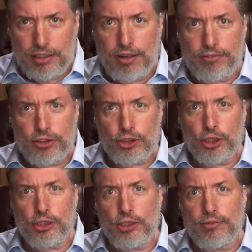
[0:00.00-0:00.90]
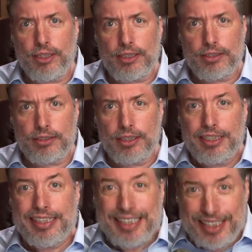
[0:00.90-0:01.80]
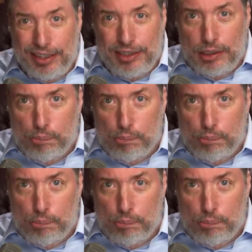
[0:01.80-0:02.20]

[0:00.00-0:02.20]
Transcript: of the church of england in their